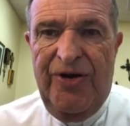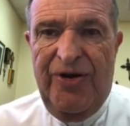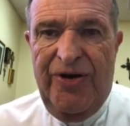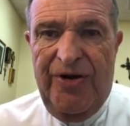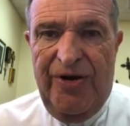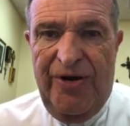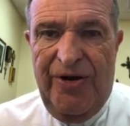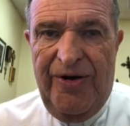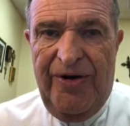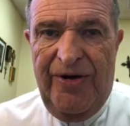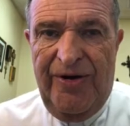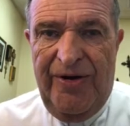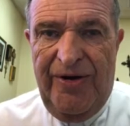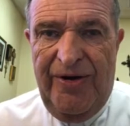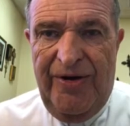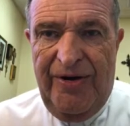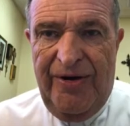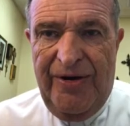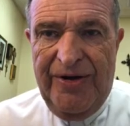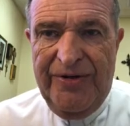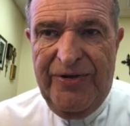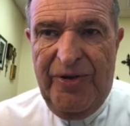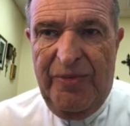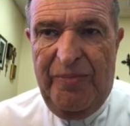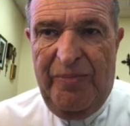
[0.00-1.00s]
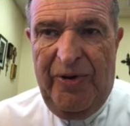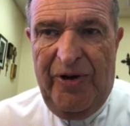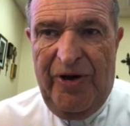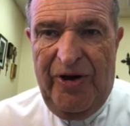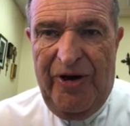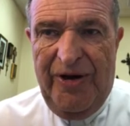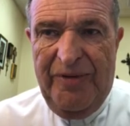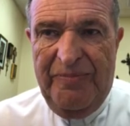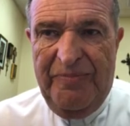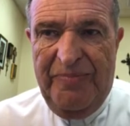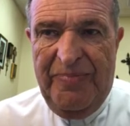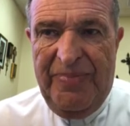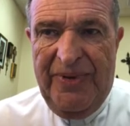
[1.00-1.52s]
or the
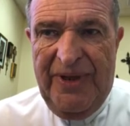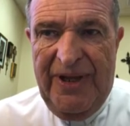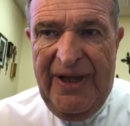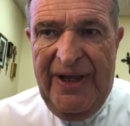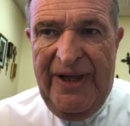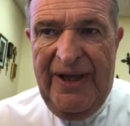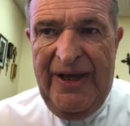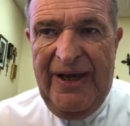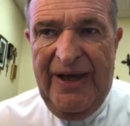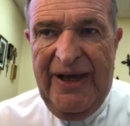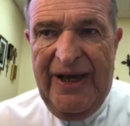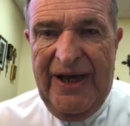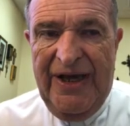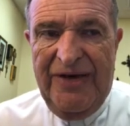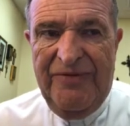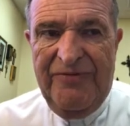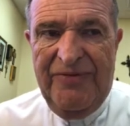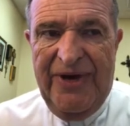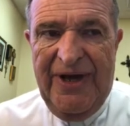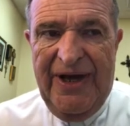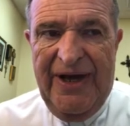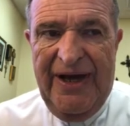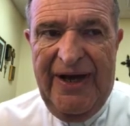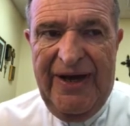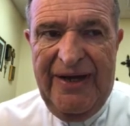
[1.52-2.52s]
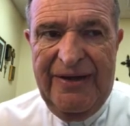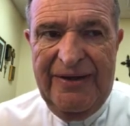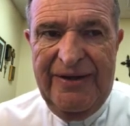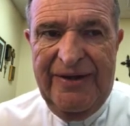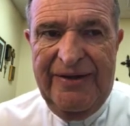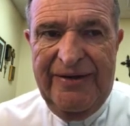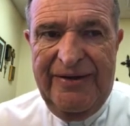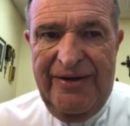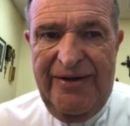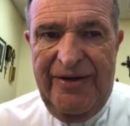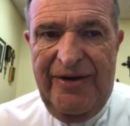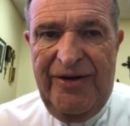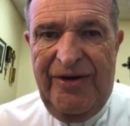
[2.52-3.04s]
pomp and
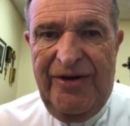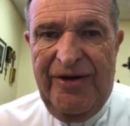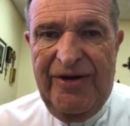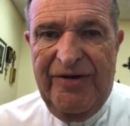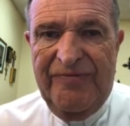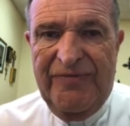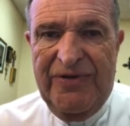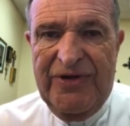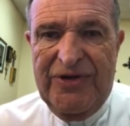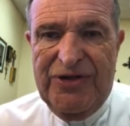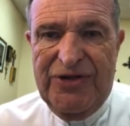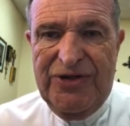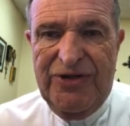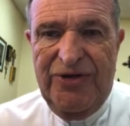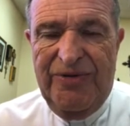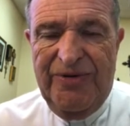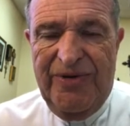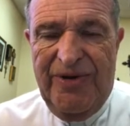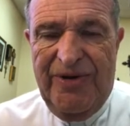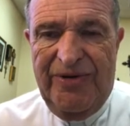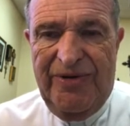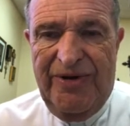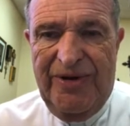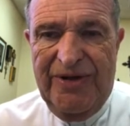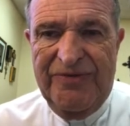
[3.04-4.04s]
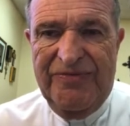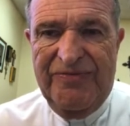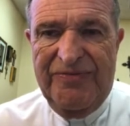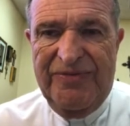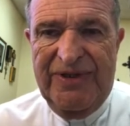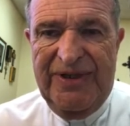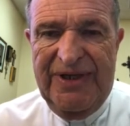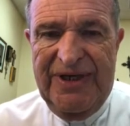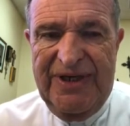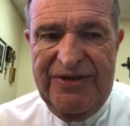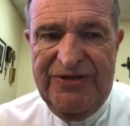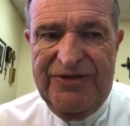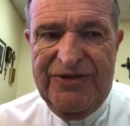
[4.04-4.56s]
regala of the so-called
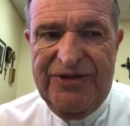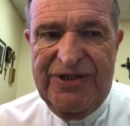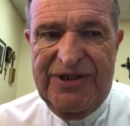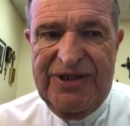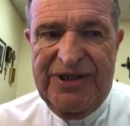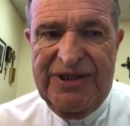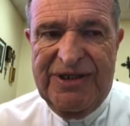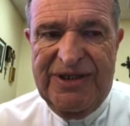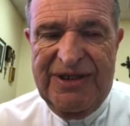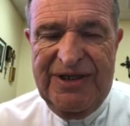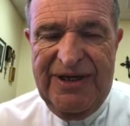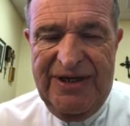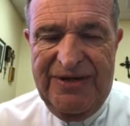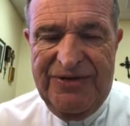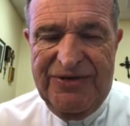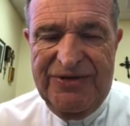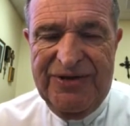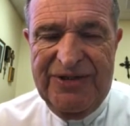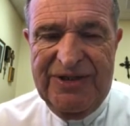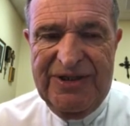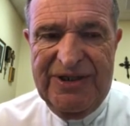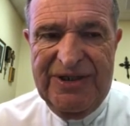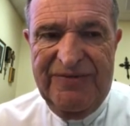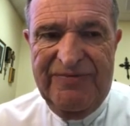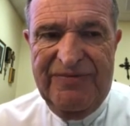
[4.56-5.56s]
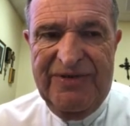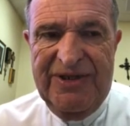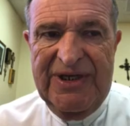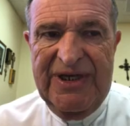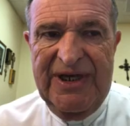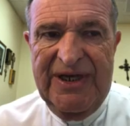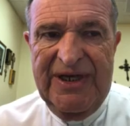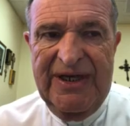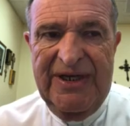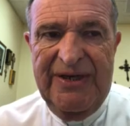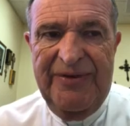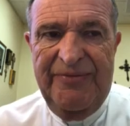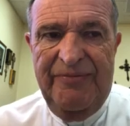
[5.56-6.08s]
religious teachers of the
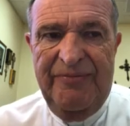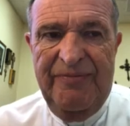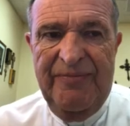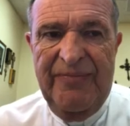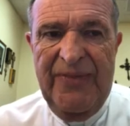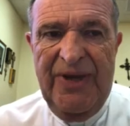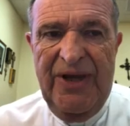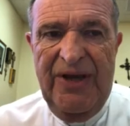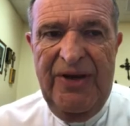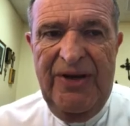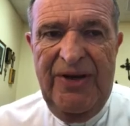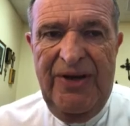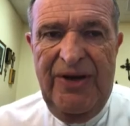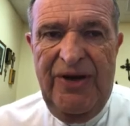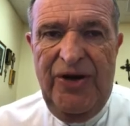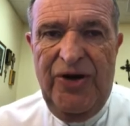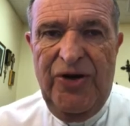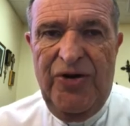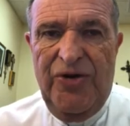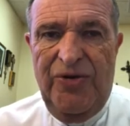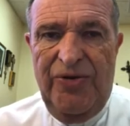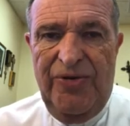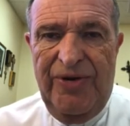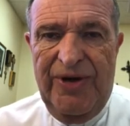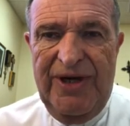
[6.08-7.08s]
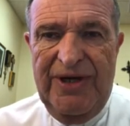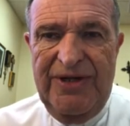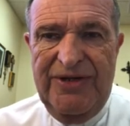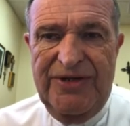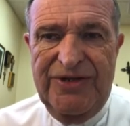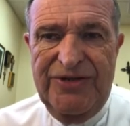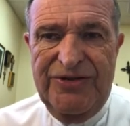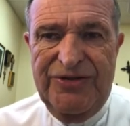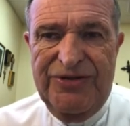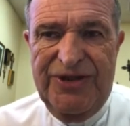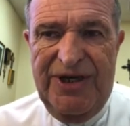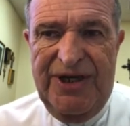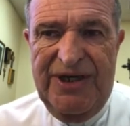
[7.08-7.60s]
day. According
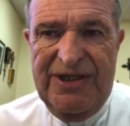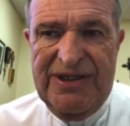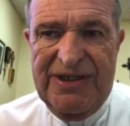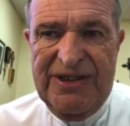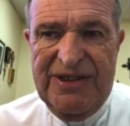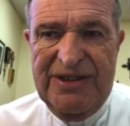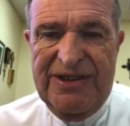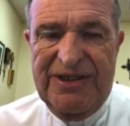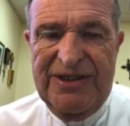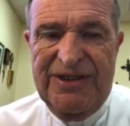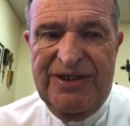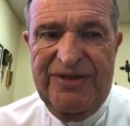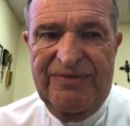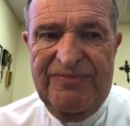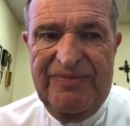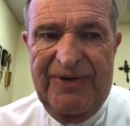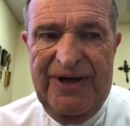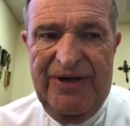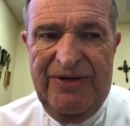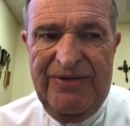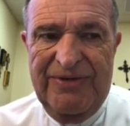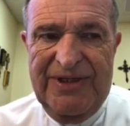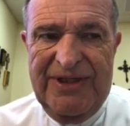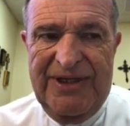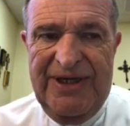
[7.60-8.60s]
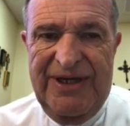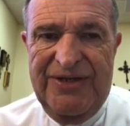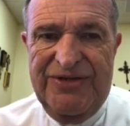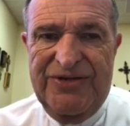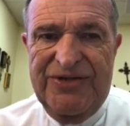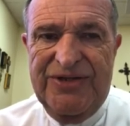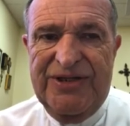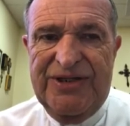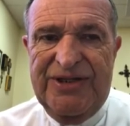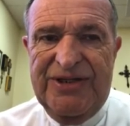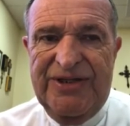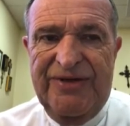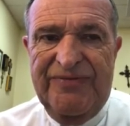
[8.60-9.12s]
to Jesus, the real
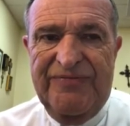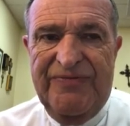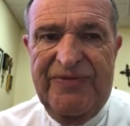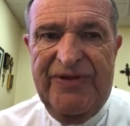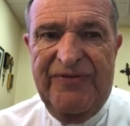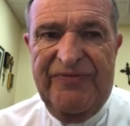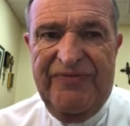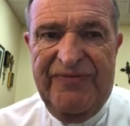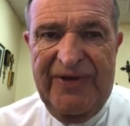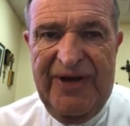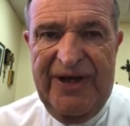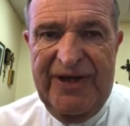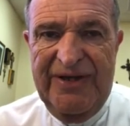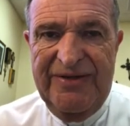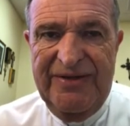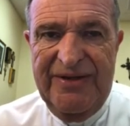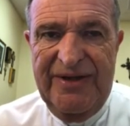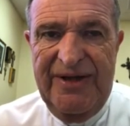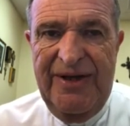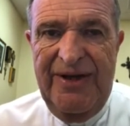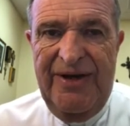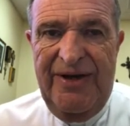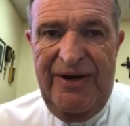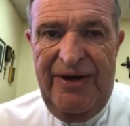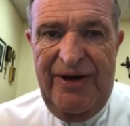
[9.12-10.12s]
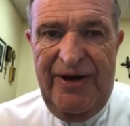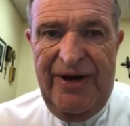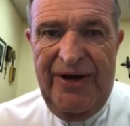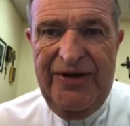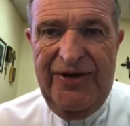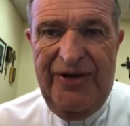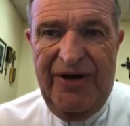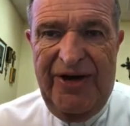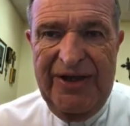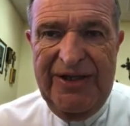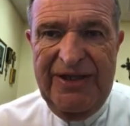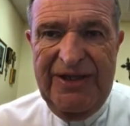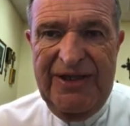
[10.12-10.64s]
teachers of the faith are
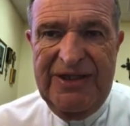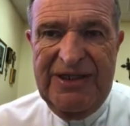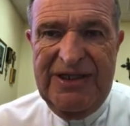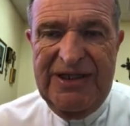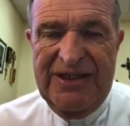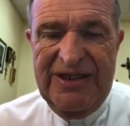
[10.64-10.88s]
not the